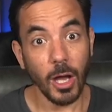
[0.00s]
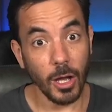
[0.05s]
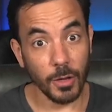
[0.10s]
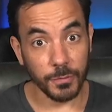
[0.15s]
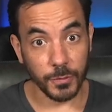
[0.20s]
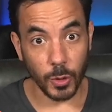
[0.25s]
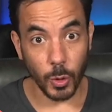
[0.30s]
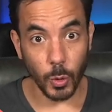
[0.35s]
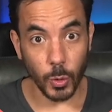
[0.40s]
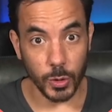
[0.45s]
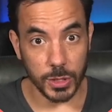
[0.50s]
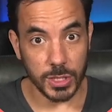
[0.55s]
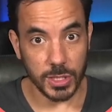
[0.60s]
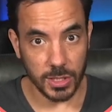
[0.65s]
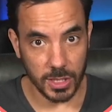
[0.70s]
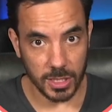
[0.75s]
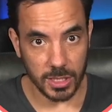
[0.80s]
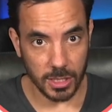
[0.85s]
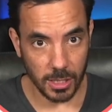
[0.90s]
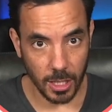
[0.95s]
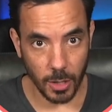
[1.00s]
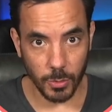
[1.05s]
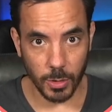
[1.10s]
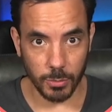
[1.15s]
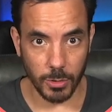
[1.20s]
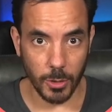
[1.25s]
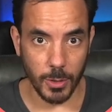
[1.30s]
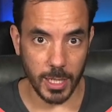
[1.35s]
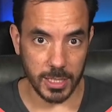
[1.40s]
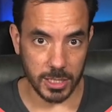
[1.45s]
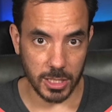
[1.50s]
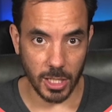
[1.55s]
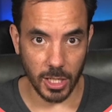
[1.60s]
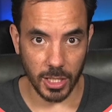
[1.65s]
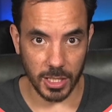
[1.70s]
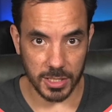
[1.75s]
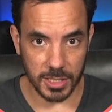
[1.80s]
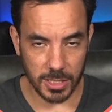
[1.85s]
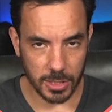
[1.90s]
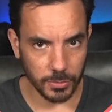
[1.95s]
Of course, this lower R O A S
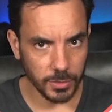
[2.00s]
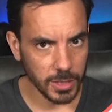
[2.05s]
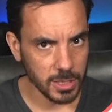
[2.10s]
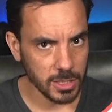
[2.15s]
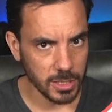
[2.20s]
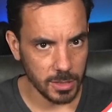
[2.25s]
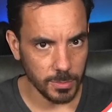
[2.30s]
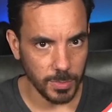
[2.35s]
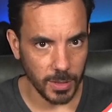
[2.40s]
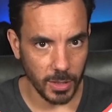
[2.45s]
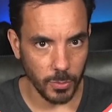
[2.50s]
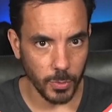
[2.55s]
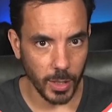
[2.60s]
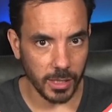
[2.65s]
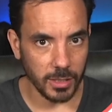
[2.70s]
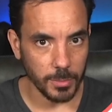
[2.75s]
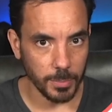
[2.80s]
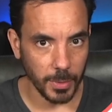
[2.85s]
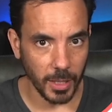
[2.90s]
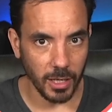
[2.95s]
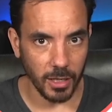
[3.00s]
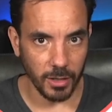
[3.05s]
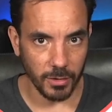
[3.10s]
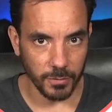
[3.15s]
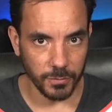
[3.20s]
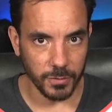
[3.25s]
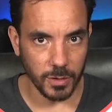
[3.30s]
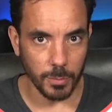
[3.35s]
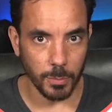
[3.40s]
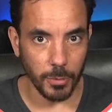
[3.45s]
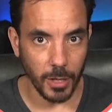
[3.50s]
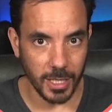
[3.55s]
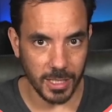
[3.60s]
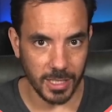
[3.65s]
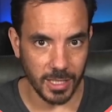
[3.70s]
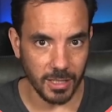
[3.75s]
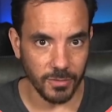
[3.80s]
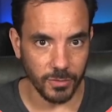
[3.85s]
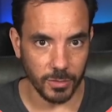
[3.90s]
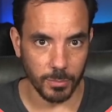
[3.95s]
target still needs to be well above the
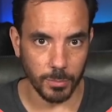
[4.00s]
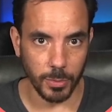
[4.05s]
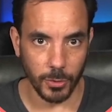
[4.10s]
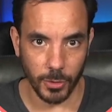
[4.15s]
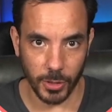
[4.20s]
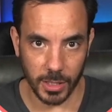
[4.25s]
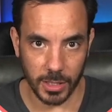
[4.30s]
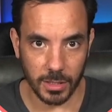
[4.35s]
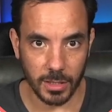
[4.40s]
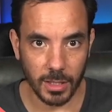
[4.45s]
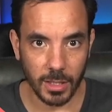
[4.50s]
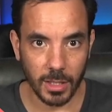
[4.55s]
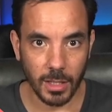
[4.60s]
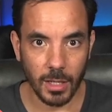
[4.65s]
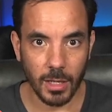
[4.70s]
break-even point,